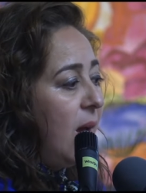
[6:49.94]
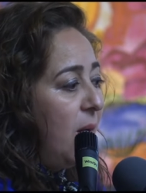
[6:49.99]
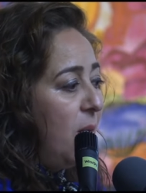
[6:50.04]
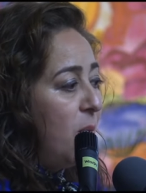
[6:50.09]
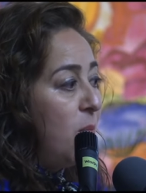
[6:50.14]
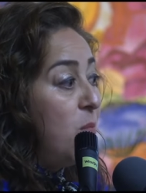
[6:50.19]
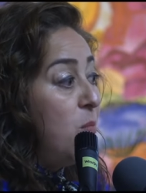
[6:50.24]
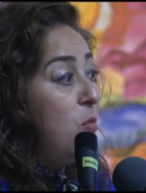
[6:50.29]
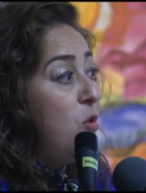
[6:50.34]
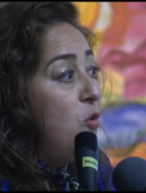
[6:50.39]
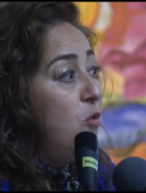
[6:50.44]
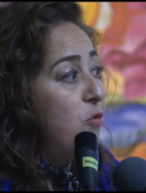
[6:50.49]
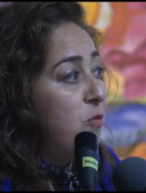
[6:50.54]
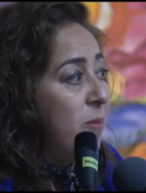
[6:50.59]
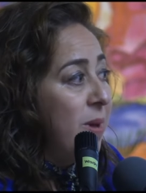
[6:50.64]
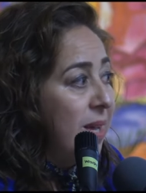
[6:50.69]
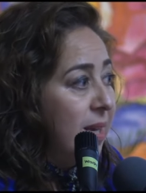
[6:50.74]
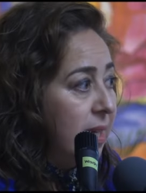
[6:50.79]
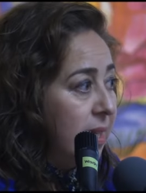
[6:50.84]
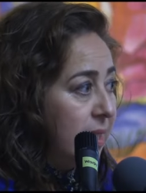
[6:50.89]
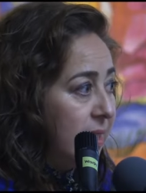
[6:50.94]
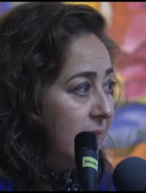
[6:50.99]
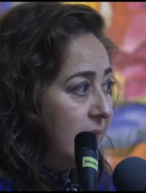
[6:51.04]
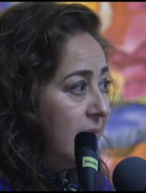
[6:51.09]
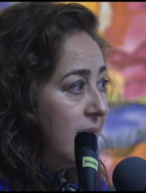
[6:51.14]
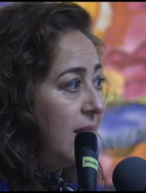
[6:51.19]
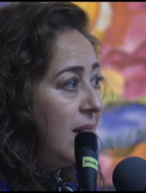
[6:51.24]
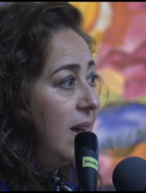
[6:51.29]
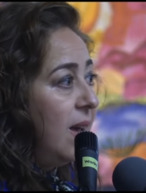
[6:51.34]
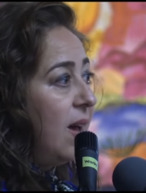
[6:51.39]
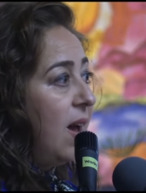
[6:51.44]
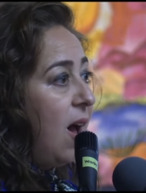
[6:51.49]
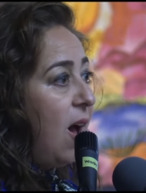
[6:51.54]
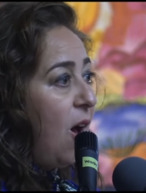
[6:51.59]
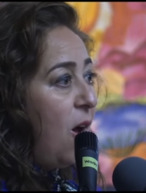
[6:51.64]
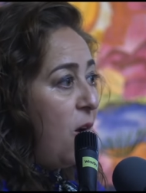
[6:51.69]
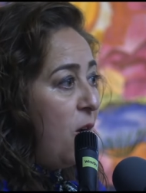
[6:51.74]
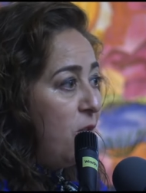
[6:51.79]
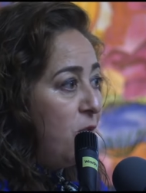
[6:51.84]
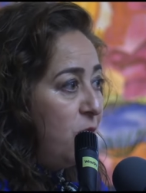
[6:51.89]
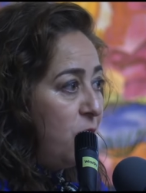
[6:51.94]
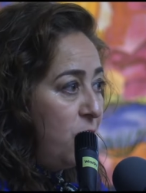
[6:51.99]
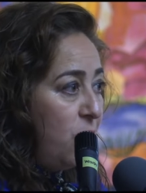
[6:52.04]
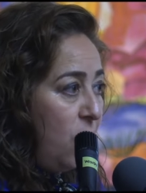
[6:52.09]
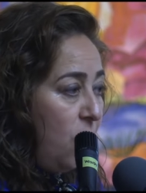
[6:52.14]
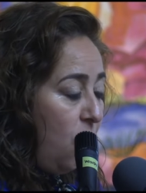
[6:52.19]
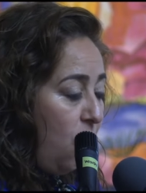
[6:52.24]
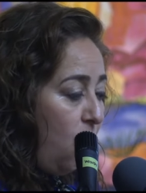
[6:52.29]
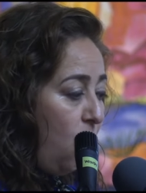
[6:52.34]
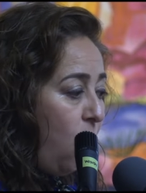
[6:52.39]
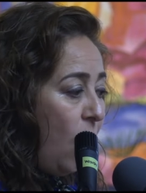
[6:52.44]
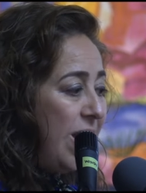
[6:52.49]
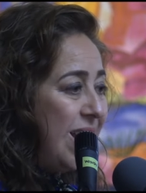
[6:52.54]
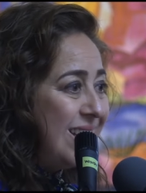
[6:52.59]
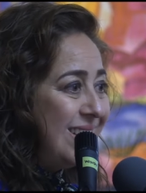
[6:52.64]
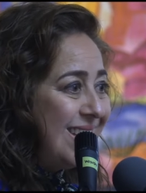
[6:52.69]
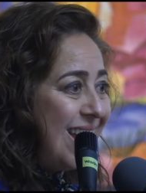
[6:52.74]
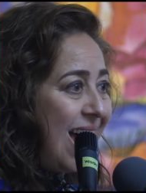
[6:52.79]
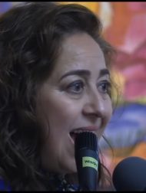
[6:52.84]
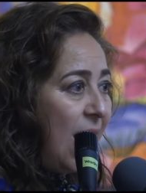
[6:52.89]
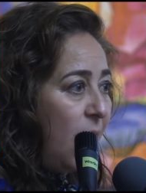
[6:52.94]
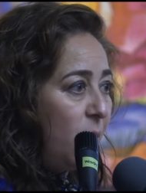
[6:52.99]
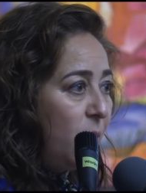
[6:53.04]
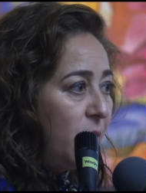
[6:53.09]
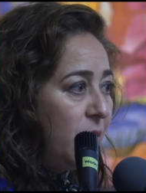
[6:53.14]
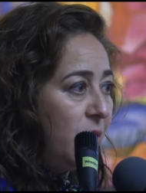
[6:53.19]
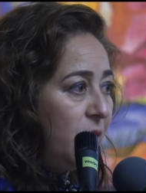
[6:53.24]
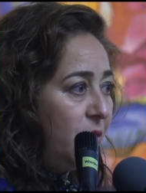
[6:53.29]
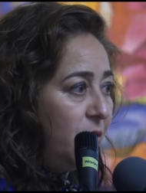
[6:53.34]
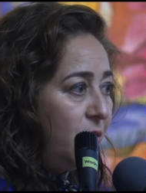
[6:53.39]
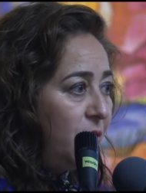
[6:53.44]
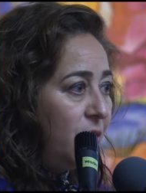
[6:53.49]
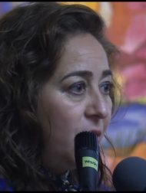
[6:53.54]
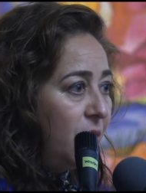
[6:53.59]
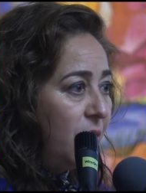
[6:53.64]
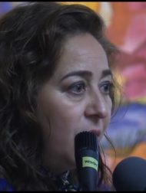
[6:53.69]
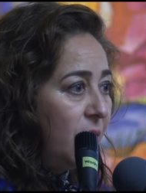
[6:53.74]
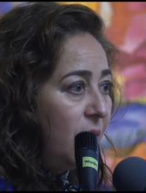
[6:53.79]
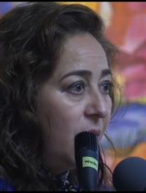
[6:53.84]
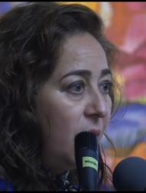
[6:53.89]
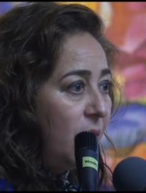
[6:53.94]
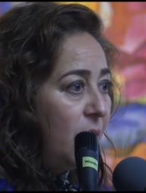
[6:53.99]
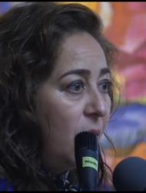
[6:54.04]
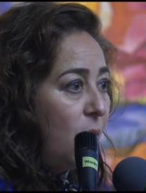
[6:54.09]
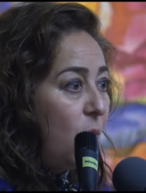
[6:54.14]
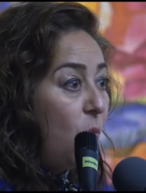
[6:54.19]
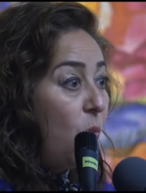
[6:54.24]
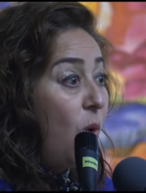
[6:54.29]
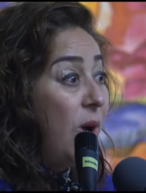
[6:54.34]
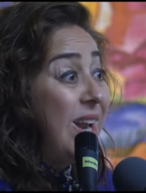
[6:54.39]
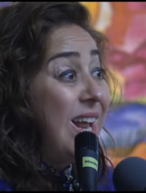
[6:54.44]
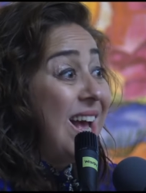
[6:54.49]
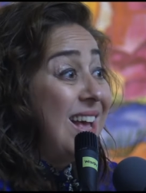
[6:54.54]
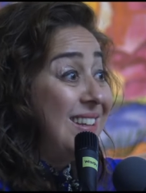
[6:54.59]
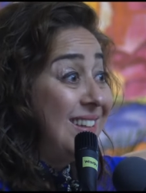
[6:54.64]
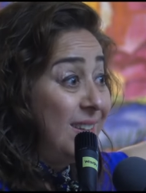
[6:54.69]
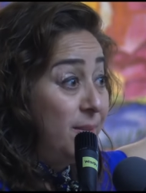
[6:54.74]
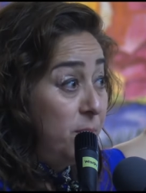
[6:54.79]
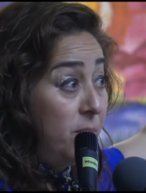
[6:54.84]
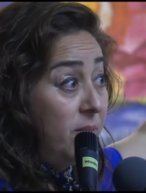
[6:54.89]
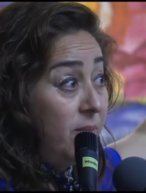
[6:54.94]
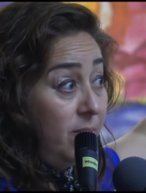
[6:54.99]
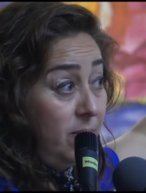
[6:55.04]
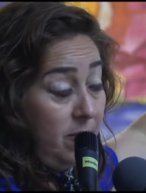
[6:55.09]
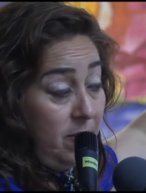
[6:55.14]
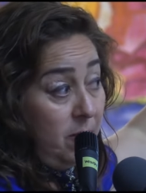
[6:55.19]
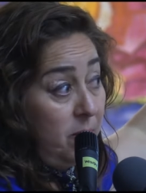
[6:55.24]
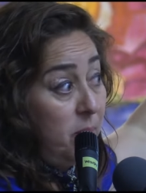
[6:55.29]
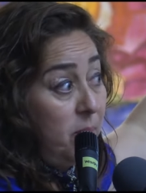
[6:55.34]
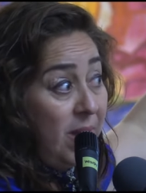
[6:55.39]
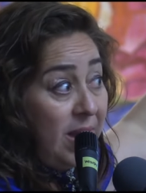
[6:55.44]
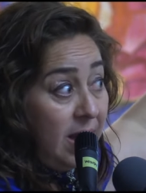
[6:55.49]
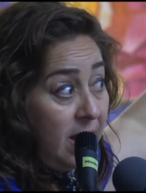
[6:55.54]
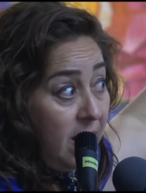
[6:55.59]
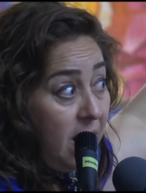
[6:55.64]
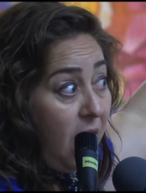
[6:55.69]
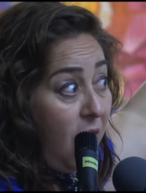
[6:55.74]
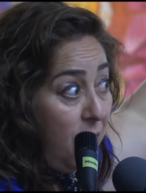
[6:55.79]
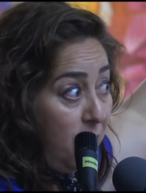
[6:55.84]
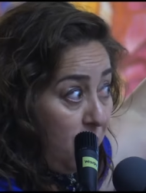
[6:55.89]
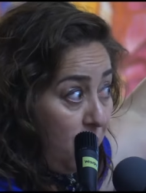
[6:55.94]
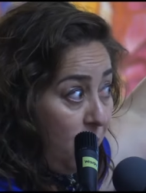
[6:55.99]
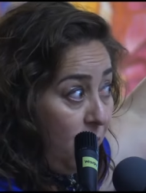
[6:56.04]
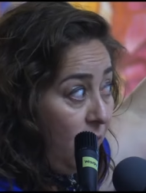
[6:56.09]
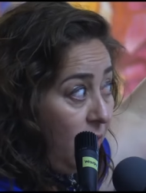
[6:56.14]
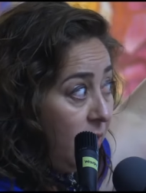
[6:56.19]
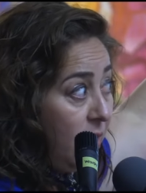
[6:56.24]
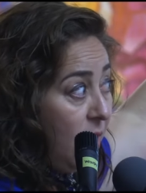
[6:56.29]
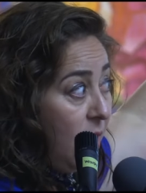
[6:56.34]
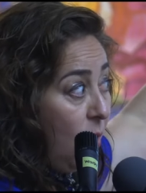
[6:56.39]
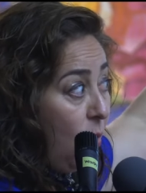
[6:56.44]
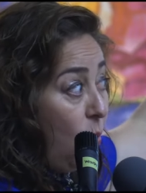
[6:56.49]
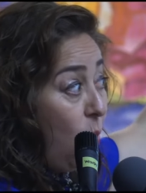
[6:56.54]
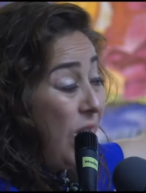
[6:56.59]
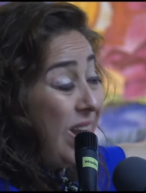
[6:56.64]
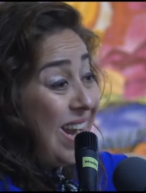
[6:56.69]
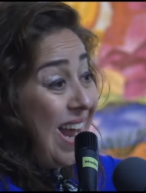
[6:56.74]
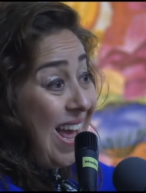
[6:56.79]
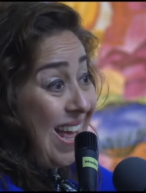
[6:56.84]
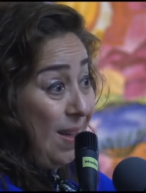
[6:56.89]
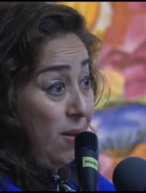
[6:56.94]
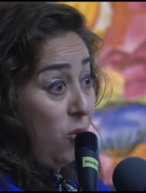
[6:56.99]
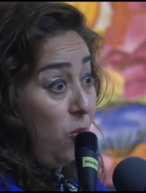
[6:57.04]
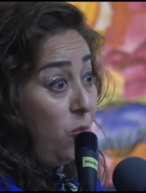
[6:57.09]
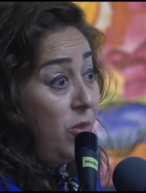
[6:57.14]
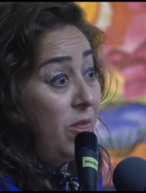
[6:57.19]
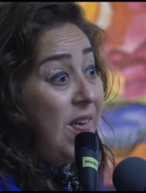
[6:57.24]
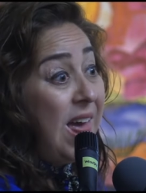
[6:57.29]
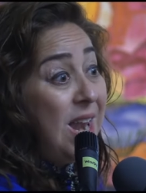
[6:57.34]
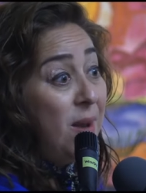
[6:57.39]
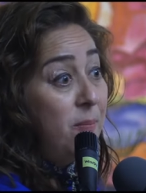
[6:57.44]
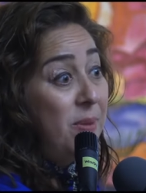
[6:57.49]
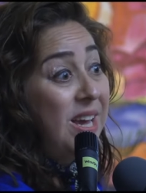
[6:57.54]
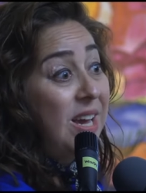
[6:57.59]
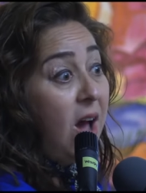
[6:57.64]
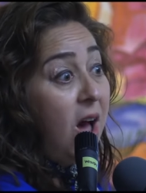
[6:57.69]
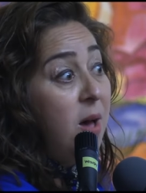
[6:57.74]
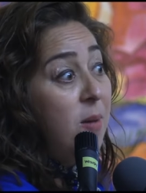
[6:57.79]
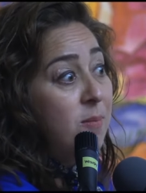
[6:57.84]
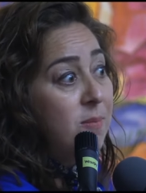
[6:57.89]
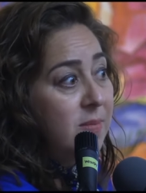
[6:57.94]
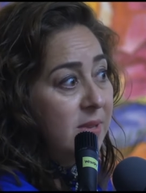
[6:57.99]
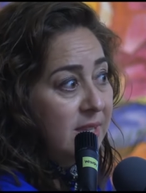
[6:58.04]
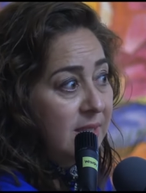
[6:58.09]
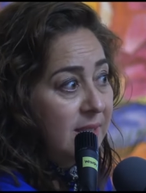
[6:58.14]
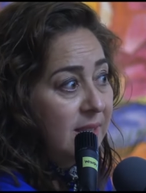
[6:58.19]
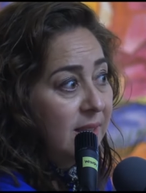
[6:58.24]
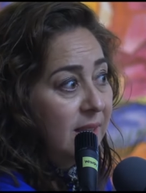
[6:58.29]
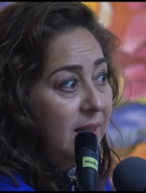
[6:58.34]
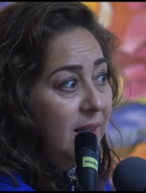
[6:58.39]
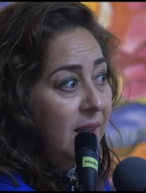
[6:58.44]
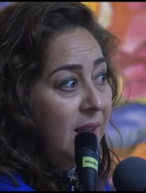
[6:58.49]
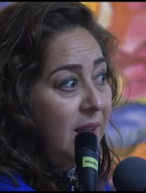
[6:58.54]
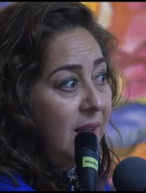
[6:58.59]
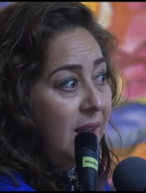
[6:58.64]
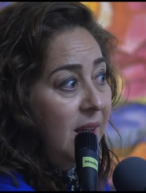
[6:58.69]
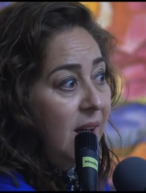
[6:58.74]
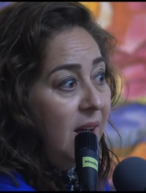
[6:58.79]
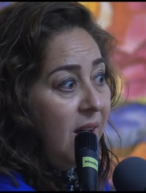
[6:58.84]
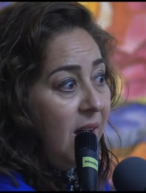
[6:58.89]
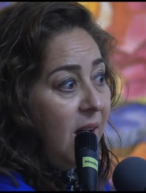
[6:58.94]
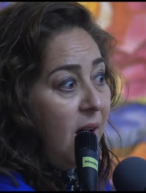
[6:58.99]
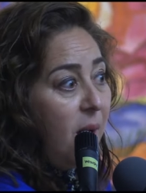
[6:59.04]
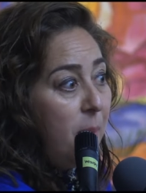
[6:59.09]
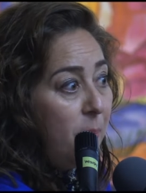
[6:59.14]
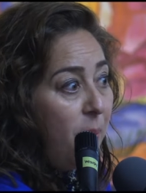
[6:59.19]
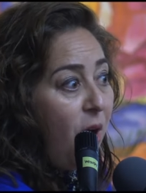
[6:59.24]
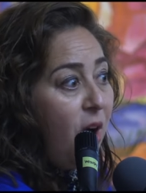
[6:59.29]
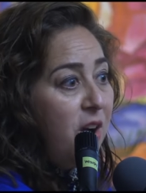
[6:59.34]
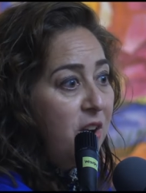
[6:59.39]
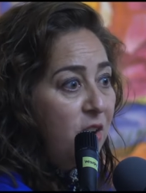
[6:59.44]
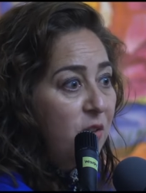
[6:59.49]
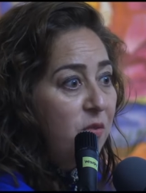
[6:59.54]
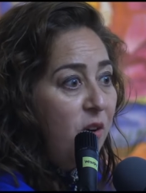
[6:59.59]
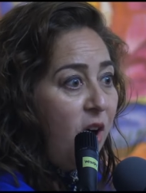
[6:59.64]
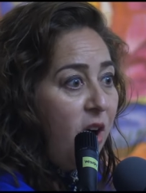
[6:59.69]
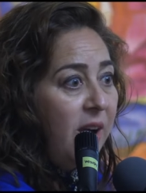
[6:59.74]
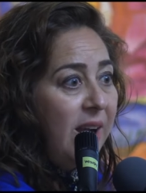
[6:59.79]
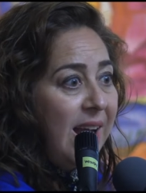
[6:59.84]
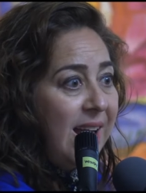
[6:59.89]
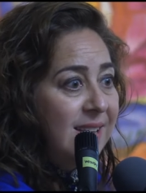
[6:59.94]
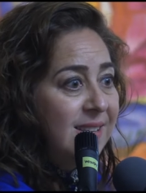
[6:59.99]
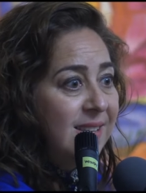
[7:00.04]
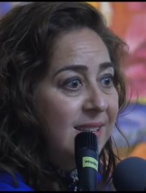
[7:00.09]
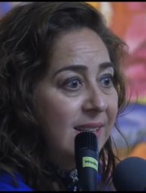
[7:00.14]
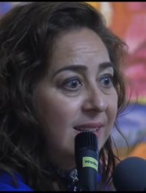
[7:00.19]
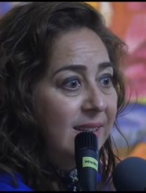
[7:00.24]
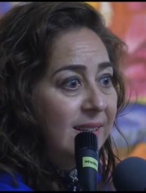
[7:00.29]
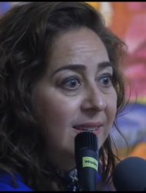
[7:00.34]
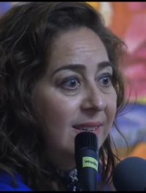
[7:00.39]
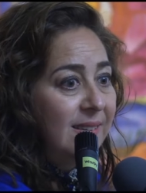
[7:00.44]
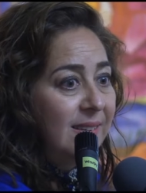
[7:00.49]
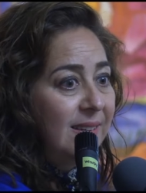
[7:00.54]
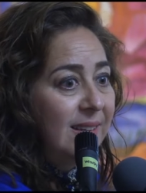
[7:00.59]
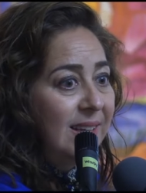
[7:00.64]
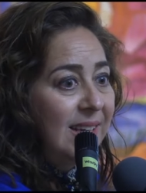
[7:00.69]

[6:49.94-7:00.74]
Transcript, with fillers: movement of what is ours, what has been other, what then becomes part of our essence,